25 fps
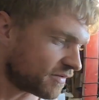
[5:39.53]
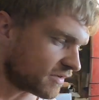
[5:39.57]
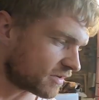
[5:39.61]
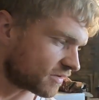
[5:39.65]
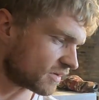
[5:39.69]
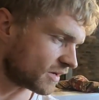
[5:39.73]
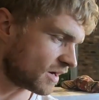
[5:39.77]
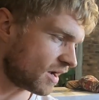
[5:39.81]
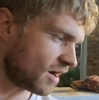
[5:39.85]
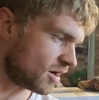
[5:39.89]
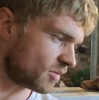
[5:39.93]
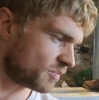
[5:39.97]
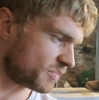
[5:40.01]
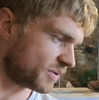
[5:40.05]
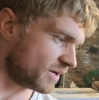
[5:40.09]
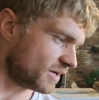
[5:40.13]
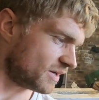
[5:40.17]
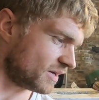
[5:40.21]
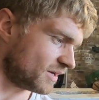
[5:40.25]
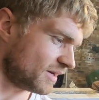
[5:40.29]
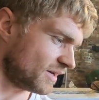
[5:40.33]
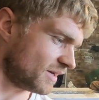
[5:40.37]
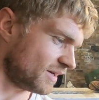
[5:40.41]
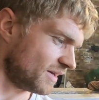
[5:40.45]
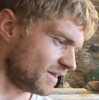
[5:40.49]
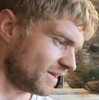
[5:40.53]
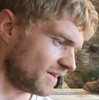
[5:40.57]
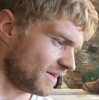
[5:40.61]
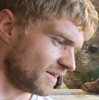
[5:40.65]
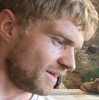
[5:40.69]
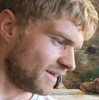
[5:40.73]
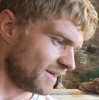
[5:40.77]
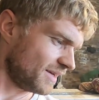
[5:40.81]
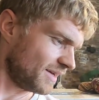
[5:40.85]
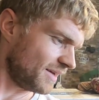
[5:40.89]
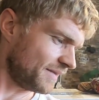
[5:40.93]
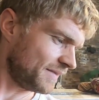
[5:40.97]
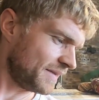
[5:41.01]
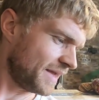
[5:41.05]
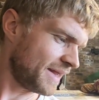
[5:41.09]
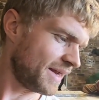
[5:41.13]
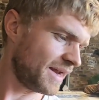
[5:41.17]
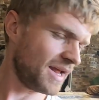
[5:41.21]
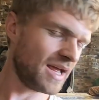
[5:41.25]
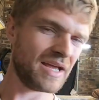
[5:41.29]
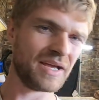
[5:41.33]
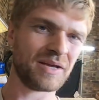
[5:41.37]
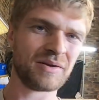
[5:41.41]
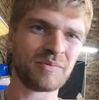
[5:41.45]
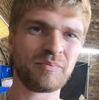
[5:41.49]
everything up and
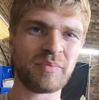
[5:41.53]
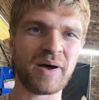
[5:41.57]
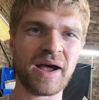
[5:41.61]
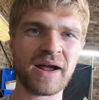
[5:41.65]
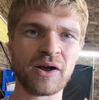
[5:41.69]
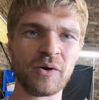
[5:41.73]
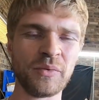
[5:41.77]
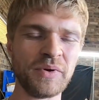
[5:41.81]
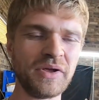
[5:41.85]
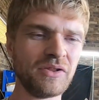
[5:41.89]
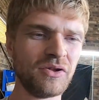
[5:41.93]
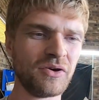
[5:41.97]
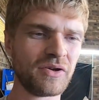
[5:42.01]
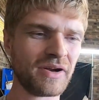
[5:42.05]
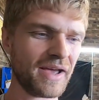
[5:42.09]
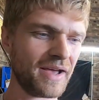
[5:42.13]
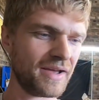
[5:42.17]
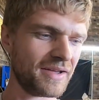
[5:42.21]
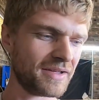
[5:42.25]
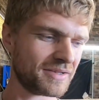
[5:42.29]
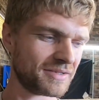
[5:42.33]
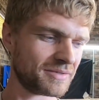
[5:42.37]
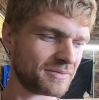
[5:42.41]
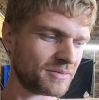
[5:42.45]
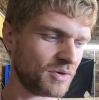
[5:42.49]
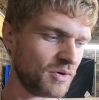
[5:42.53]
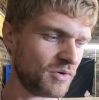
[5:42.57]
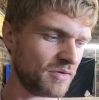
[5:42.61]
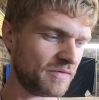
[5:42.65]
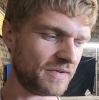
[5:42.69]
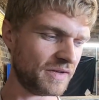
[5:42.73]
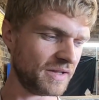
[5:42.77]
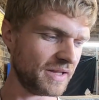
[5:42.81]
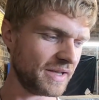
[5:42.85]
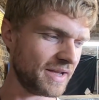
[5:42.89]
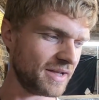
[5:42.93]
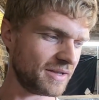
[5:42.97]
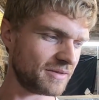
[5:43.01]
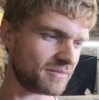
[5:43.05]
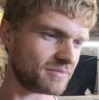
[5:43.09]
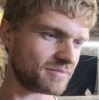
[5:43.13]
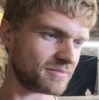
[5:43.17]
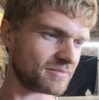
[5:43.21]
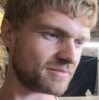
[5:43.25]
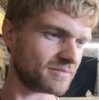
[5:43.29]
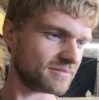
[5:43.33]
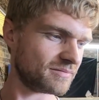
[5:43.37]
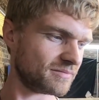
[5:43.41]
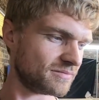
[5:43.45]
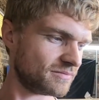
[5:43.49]
then bang a wheel on it. Hopefully it
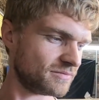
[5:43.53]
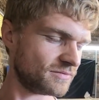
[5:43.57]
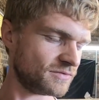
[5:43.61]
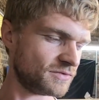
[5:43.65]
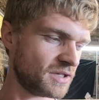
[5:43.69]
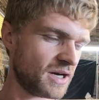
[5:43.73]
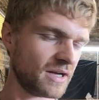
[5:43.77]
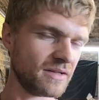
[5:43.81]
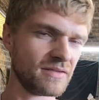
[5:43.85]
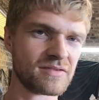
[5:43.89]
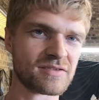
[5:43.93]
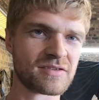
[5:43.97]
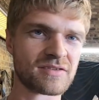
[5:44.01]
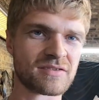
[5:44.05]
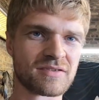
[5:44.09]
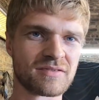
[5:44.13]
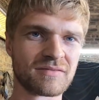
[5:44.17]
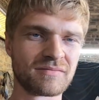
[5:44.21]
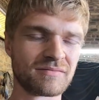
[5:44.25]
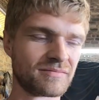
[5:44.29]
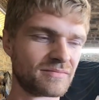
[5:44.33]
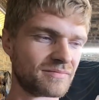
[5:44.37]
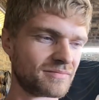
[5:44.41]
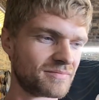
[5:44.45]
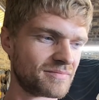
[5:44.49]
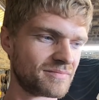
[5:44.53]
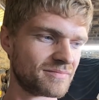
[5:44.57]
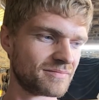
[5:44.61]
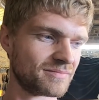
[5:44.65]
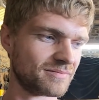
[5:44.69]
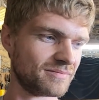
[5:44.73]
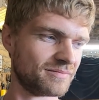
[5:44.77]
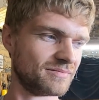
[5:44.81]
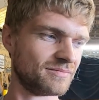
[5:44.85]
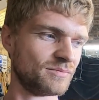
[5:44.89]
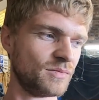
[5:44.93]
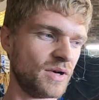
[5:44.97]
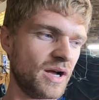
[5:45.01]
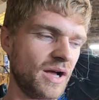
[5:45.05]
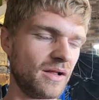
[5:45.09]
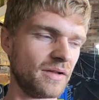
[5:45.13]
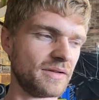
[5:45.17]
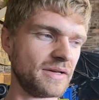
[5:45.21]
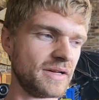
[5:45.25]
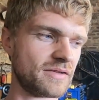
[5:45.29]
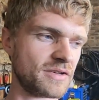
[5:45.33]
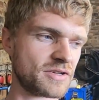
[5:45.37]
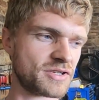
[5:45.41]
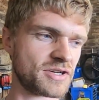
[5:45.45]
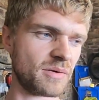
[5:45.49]
runs. Well,
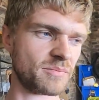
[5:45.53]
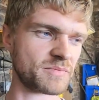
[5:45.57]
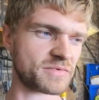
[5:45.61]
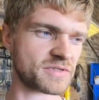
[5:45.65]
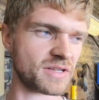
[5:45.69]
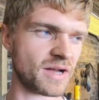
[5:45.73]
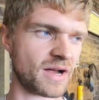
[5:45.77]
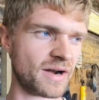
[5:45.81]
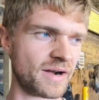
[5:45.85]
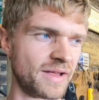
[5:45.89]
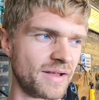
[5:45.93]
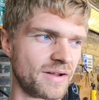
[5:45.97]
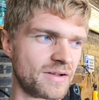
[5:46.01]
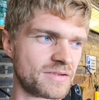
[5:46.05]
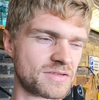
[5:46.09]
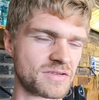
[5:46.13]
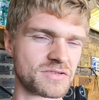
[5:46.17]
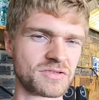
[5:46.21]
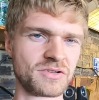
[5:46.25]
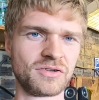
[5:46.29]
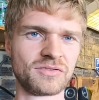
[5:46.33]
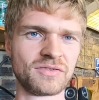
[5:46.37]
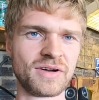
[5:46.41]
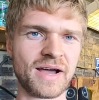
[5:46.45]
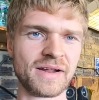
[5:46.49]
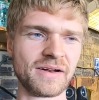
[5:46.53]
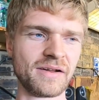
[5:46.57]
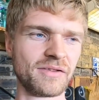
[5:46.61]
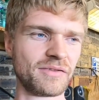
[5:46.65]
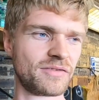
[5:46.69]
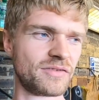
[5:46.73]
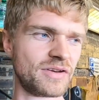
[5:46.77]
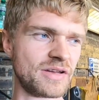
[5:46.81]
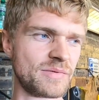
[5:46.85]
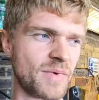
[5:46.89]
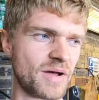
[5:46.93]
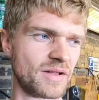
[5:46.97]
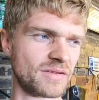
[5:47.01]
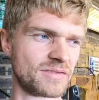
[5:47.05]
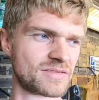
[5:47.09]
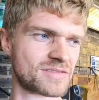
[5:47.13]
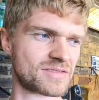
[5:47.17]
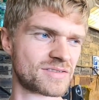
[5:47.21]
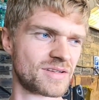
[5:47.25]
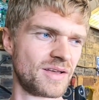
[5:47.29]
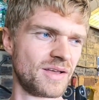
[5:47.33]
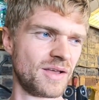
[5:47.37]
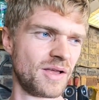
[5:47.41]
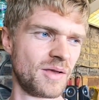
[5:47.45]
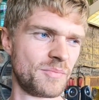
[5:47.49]
I need to jump start it because it's not ran in 3
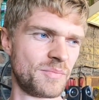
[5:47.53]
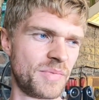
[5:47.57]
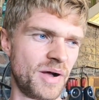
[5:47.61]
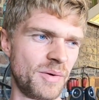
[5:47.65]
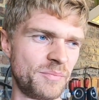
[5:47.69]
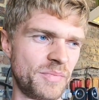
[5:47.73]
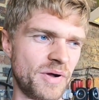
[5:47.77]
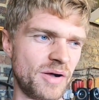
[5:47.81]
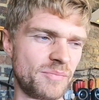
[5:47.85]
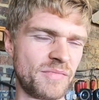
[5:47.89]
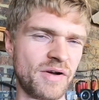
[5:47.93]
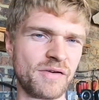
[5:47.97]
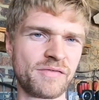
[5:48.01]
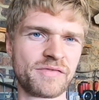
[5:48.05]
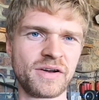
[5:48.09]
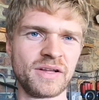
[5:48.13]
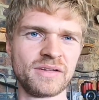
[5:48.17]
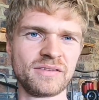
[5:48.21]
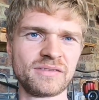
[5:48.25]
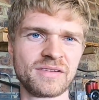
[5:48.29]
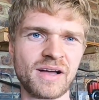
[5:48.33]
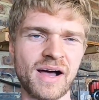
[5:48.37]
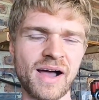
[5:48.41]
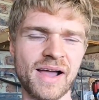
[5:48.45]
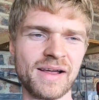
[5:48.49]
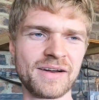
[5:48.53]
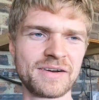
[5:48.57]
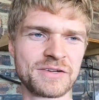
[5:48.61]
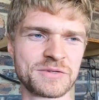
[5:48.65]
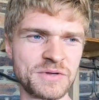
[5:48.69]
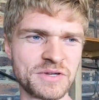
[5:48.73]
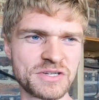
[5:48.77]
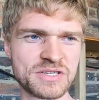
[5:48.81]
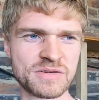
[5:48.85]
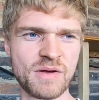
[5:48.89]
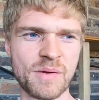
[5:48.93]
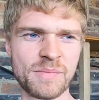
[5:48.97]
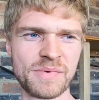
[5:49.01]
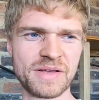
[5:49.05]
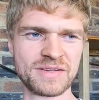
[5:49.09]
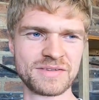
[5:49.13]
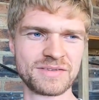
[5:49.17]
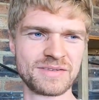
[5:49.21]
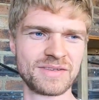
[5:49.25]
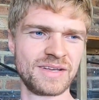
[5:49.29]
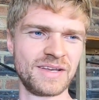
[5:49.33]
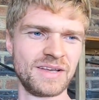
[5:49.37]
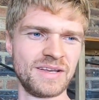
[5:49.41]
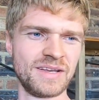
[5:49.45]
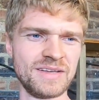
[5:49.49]
months. Pump up my front tyres, which I'm a bit
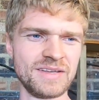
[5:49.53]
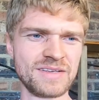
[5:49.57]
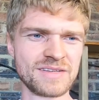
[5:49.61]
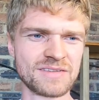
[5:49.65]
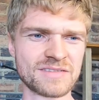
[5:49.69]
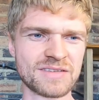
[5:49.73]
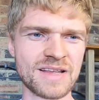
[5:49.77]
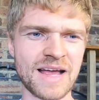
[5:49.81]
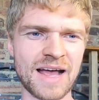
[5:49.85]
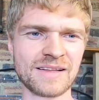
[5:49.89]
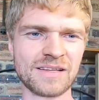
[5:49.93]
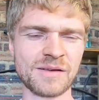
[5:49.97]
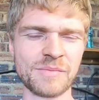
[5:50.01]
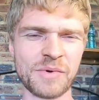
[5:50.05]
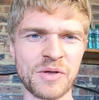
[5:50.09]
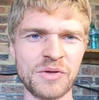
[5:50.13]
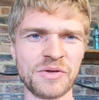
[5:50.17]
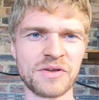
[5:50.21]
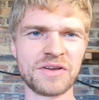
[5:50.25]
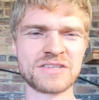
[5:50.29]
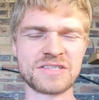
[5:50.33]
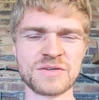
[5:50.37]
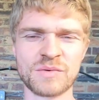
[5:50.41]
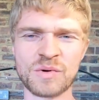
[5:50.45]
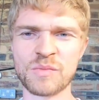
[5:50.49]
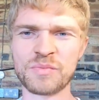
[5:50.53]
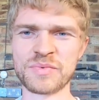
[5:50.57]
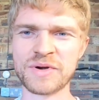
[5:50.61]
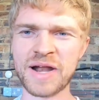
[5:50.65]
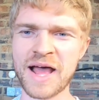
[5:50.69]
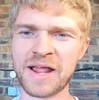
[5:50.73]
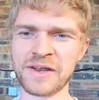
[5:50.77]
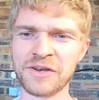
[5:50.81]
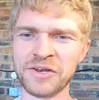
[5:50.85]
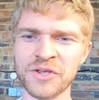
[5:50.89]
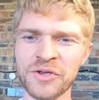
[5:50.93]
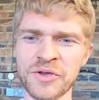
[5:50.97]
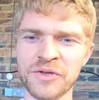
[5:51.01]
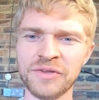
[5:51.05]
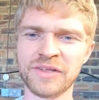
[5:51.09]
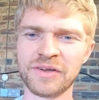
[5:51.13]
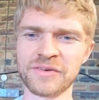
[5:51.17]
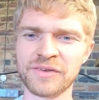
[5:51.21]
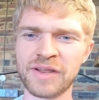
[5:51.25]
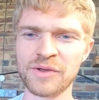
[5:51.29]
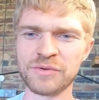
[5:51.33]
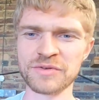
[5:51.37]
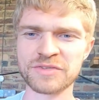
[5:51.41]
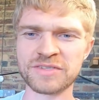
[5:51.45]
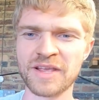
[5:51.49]
sad about because they were brand new and they're
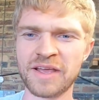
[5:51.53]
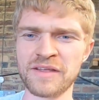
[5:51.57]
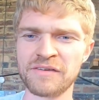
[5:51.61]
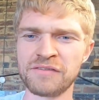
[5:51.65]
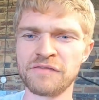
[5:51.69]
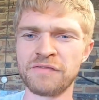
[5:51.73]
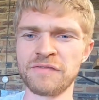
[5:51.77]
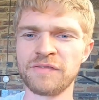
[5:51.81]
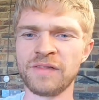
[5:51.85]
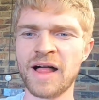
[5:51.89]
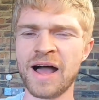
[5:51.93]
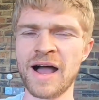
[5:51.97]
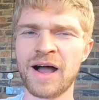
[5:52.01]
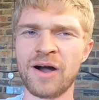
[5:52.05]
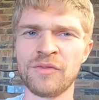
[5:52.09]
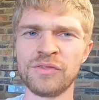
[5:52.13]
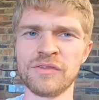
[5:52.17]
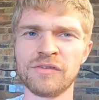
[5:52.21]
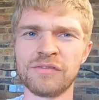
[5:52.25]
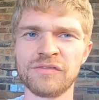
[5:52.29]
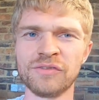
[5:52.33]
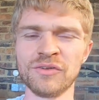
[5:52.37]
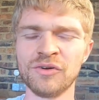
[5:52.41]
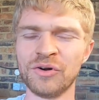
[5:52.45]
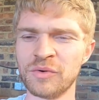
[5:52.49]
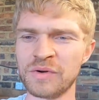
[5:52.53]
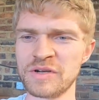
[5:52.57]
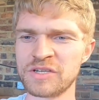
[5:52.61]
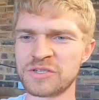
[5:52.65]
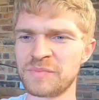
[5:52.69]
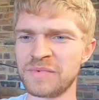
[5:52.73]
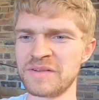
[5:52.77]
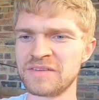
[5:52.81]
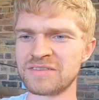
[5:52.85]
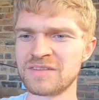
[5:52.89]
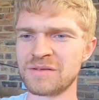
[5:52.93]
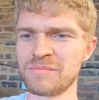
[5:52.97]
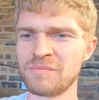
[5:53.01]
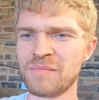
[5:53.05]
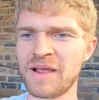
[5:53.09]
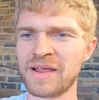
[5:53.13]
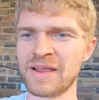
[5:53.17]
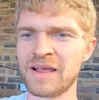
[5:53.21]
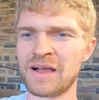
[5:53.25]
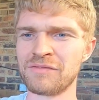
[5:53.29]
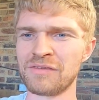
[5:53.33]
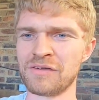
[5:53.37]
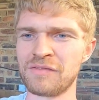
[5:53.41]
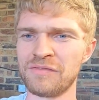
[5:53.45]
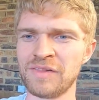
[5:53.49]
now sitting flat on the floor, which means they
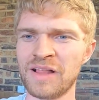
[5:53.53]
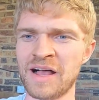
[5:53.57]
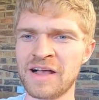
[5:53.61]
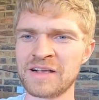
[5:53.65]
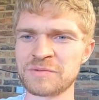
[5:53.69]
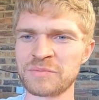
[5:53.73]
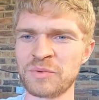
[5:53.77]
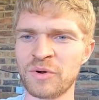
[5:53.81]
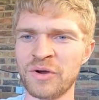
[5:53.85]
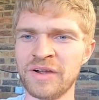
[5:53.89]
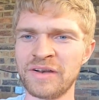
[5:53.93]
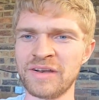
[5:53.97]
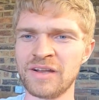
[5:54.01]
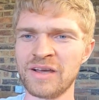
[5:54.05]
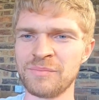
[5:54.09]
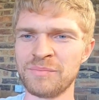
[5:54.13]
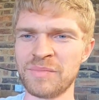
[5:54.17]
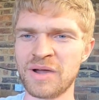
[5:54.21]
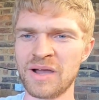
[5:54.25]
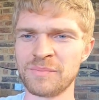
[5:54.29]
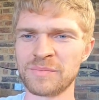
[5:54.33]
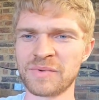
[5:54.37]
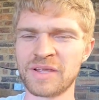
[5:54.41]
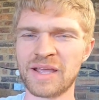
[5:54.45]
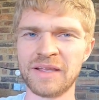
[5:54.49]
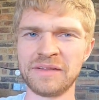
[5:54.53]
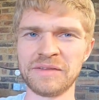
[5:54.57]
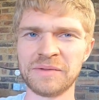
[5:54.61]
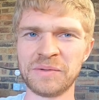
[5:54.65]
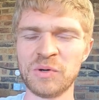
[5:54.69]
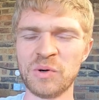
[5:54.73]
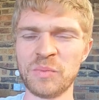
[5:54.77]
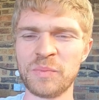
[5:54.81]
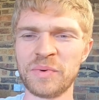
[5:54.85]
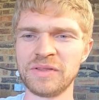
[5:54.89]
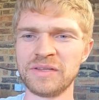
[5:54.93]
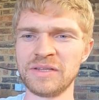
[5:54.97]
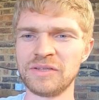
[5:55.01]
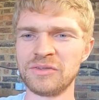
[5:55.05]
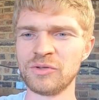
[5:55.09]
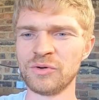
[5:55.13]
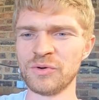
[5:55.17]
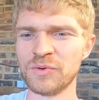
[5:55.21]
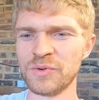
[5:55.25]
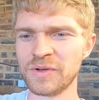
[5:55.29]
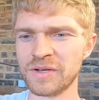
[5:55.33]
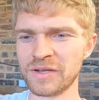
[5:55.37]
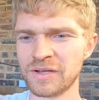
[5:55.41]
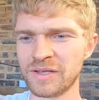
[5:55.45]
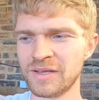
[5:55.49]
might have a flat spot in them, but I'm kind of hoping they
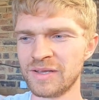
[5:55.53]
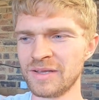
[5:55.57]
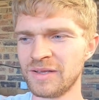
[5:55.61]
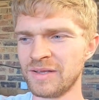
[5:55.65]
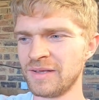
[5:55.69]
don't.